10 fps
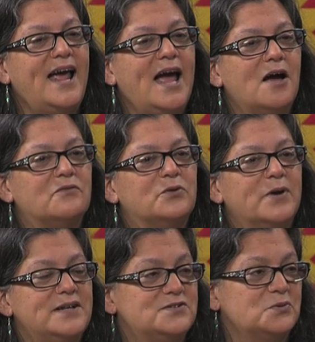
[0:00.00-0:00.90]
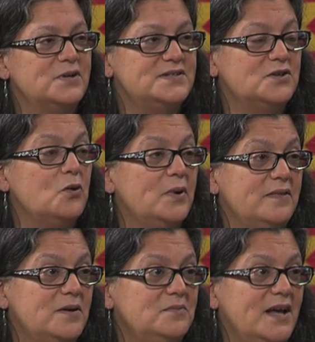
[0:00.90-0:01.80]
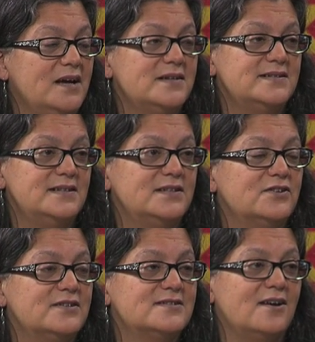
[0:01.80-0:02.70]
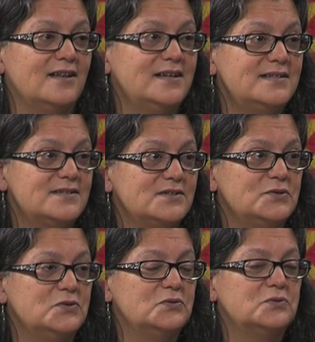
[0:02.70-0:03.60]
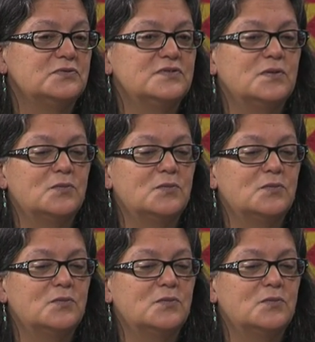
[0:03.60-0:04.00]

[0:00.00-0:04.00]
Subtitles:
have great stories to go with them, like Jacinta Gonzalez, who